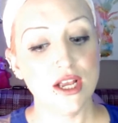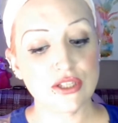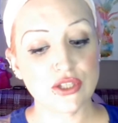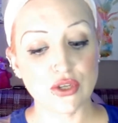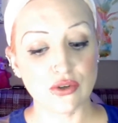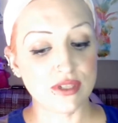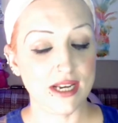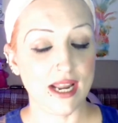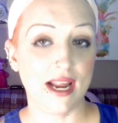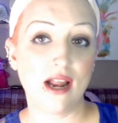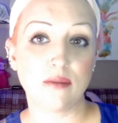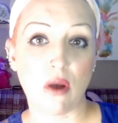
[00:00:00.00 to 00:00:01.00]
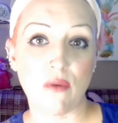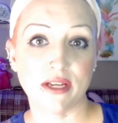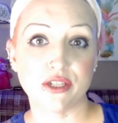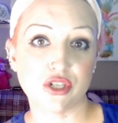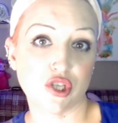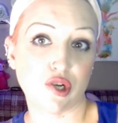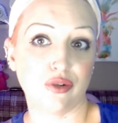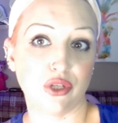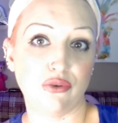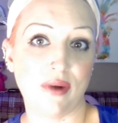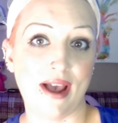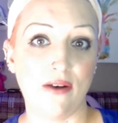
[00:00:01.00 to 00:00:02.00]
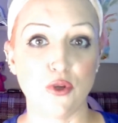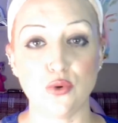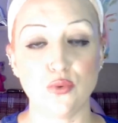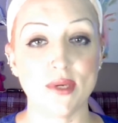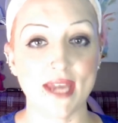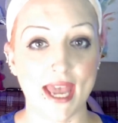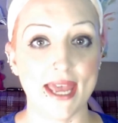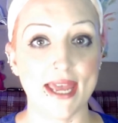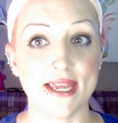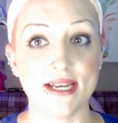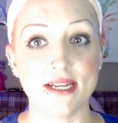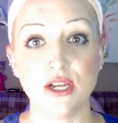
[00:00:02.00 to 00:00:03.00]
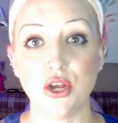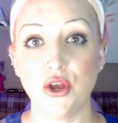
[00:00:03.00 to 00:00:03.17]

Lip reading: So today I'm going to show you how you can